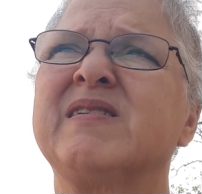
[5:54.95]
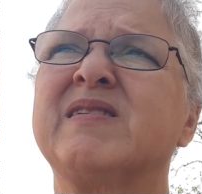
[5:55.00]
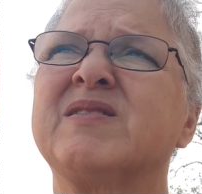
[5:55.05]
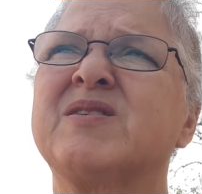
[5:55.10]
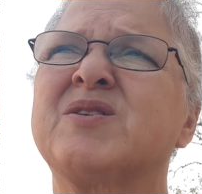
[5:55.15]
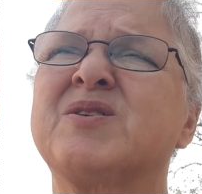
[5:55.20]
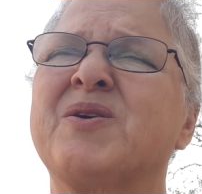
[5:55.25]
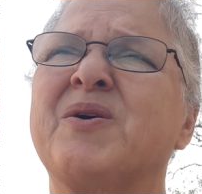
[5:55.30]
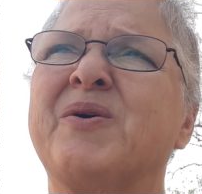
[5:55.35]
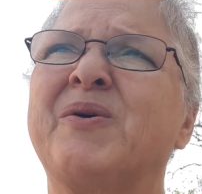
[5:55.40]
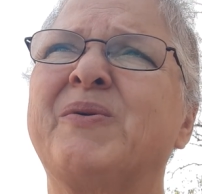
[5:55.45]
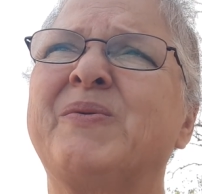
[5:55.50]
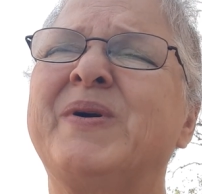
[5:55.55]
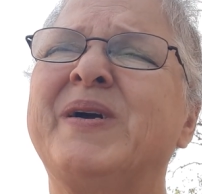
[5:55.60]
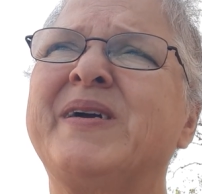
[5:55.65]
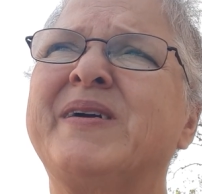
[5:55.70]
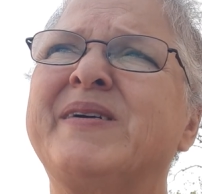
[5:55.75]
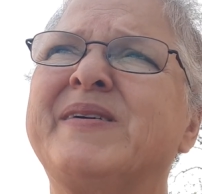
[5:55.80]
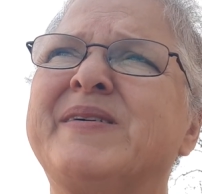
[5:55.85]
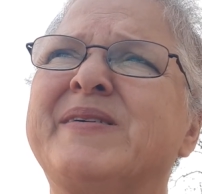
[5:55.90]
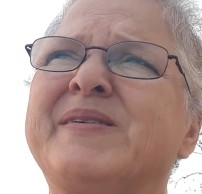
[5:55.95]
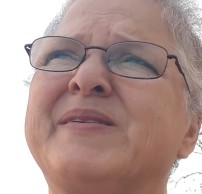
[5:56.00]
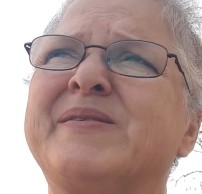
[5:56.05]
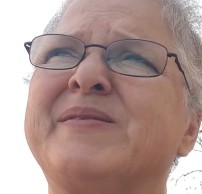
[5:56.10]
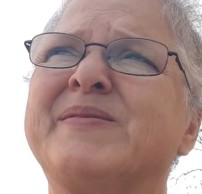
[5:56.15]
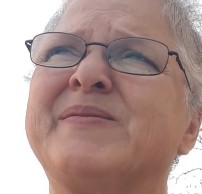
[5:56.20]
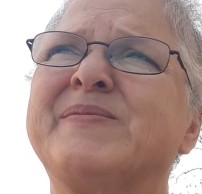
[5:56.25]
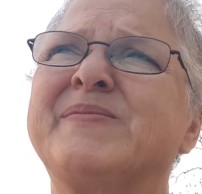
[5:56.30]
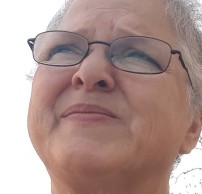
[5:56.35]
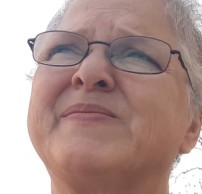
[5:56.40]
So
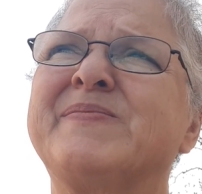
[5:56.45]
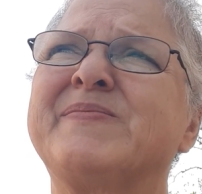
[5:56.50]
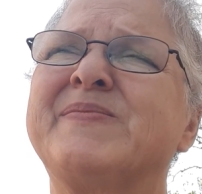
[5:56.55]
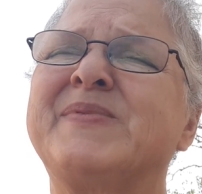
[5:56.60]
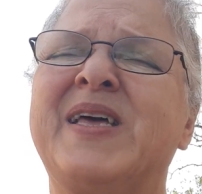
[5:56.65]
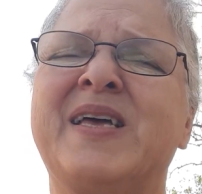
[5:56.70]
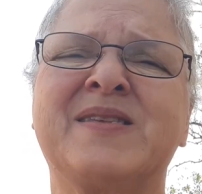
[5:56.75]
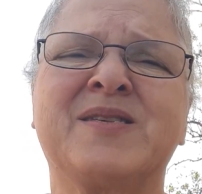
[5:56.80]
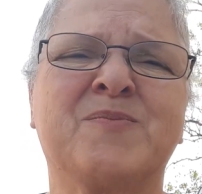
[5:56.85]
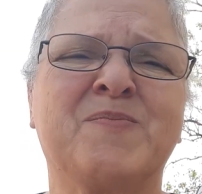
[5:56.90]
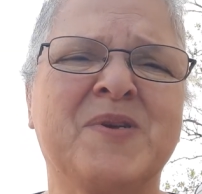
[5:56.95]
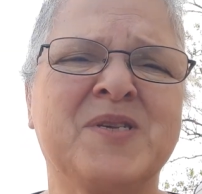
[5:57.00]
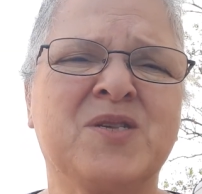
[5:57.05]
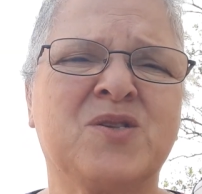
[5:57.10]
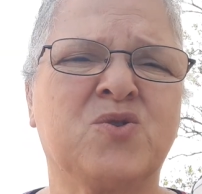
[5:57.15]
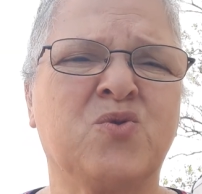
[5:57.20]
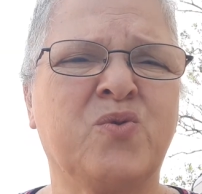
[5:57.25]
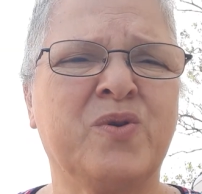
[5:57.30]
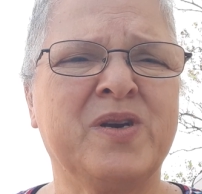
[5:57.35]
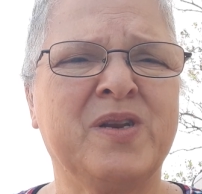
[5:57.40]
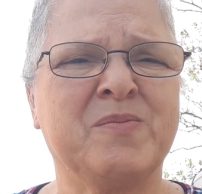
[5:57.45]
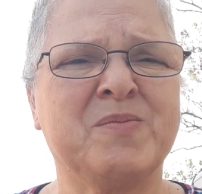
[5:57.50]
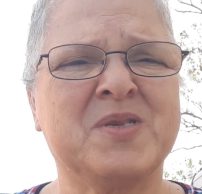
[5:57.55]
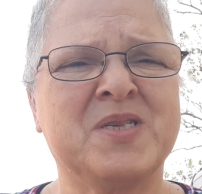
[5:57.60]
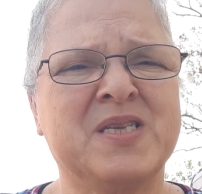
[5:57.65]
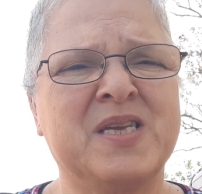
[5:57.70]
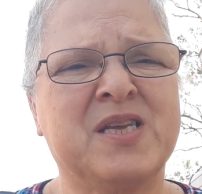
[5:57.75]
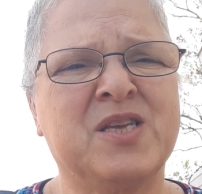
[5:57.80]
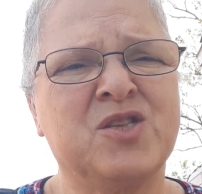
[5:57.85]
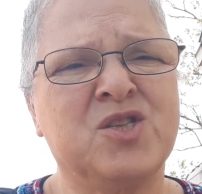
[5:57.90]
that's my story, and I'm
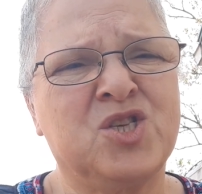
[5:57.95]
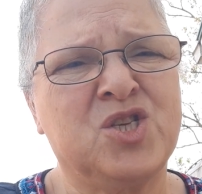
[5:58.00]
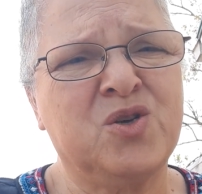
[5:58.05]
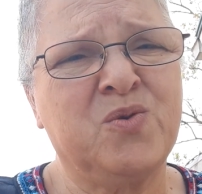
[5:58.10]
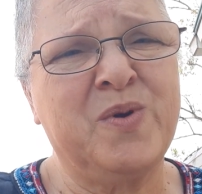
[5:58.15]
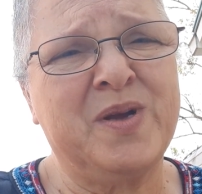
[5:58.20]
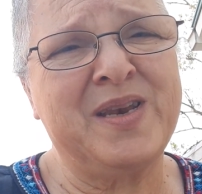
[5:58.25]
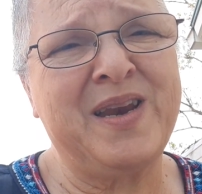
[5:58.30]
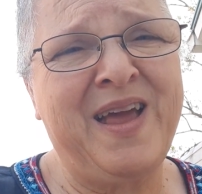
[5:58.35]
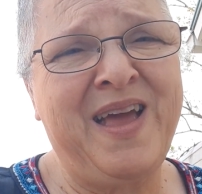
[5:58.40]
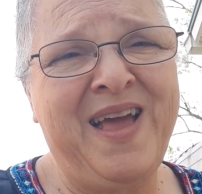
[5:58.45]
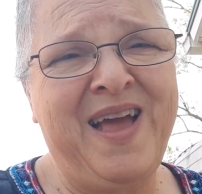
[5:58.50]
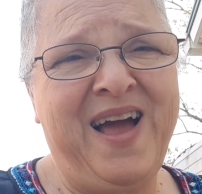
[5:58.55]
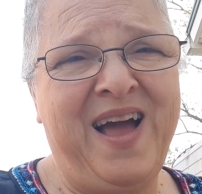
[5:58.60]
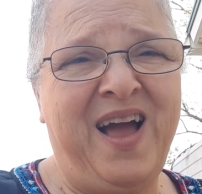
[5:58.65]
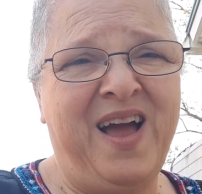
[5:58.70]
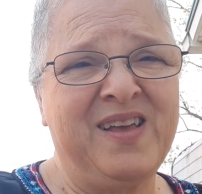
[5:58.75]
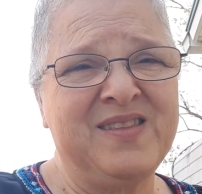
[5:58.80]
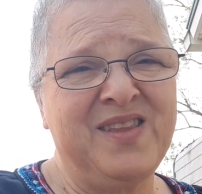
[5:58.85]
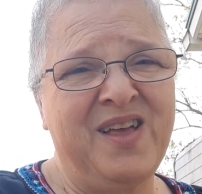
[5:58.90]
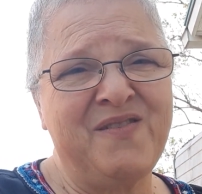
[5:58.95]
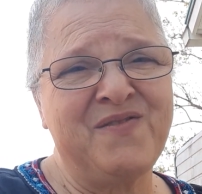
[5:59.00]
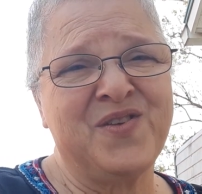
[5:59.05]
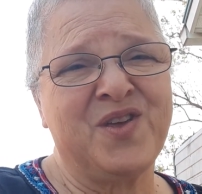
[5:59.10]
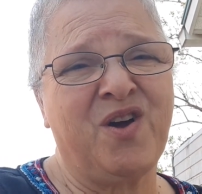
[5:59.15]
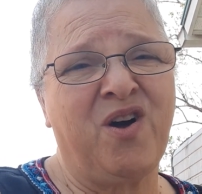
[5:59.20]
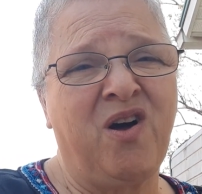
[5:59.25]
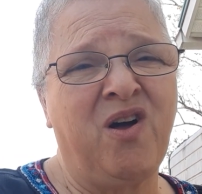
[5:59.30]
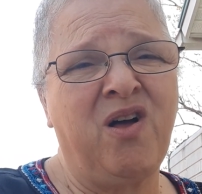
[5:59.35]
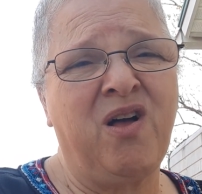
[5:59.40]
sticking to it. I love you
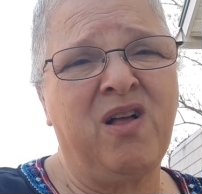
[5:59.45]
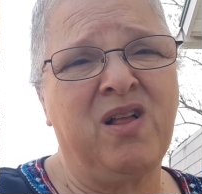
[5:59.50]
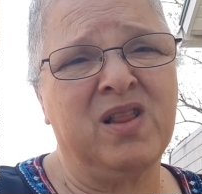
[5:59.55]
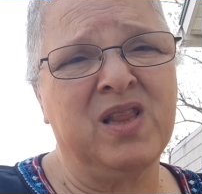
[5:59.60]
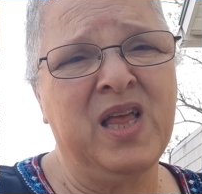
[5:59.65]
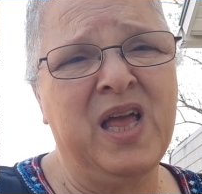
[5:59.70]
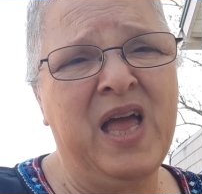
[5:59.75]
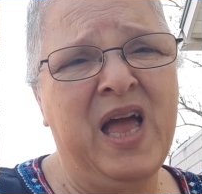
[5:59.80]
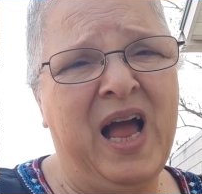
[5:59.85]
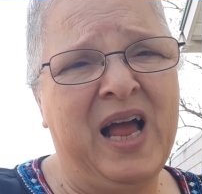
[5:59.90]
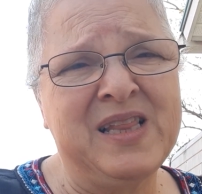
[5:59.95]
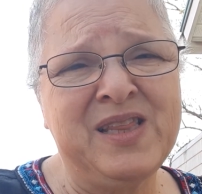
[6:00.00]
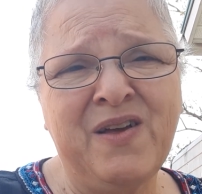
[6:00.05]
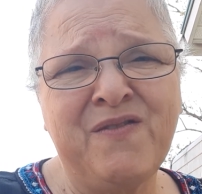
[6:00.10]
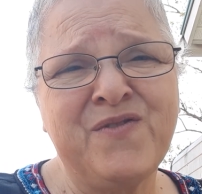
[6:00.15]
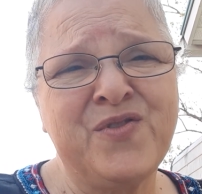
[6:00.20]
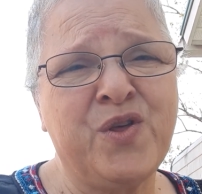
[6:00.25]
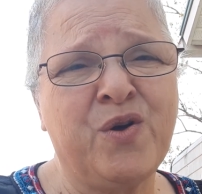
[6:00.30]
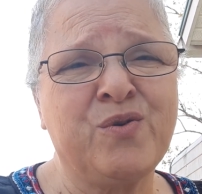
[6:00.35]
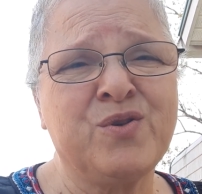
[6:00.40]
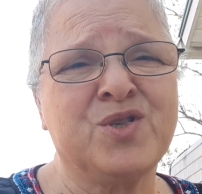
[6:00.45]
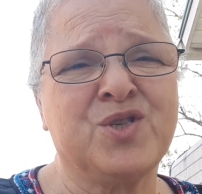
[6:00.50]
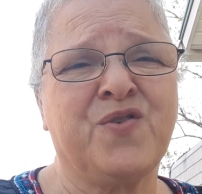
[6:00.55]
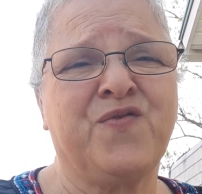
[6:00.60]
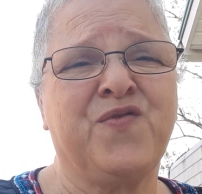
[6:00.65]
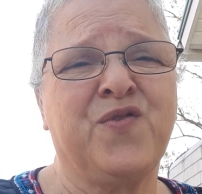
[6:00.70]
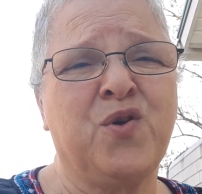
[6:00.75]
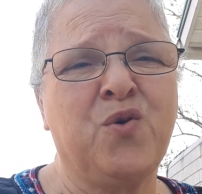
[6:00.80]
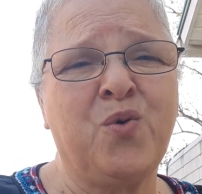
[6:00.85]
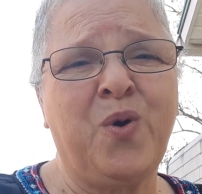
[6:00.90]
all. I love those
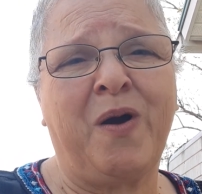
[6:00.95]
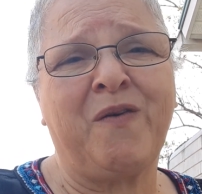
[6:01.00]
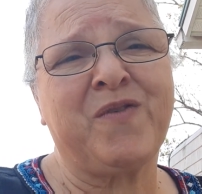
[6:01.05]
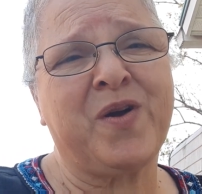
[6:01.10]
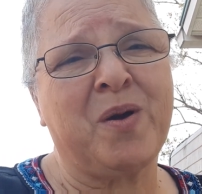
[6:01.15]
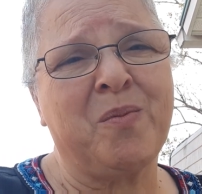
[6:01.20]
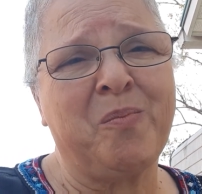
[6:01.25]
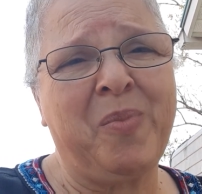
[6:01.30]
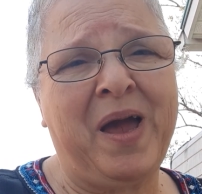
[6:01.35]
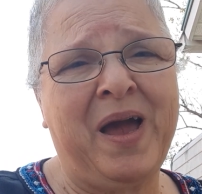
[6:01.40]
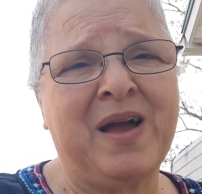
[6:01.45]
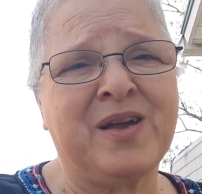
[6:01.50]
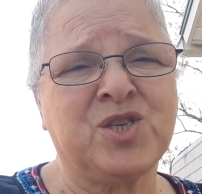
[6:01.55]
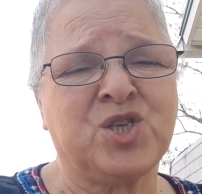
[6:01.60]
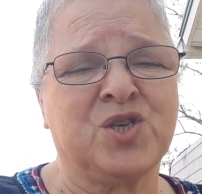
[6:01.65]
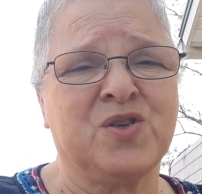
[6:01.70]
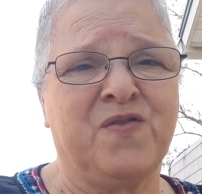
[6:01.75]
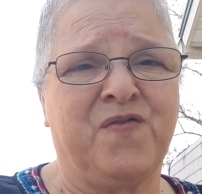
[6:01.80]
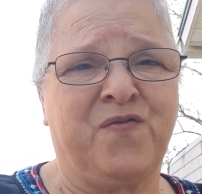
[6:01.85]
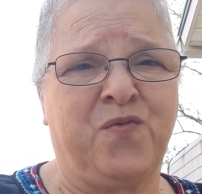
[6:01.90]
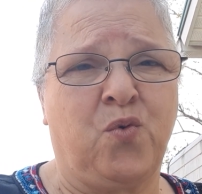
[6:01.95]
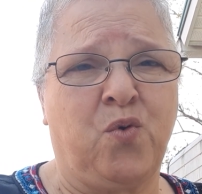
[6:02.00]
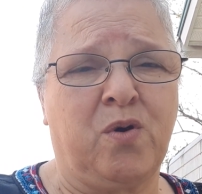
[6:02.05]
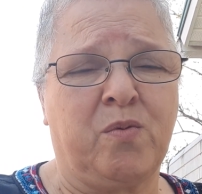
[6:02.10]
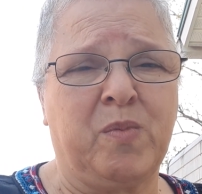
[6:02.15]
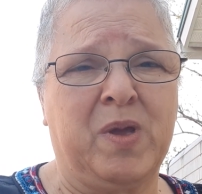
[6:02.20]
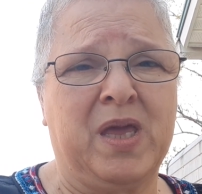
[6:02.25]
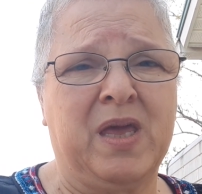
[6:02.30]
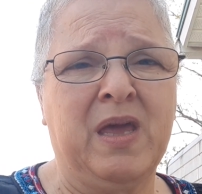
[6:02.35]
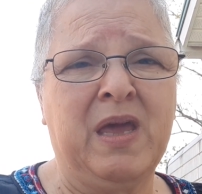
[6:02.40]
of you who have compassion for
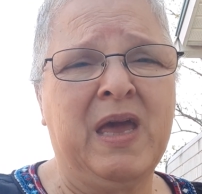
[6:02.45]
me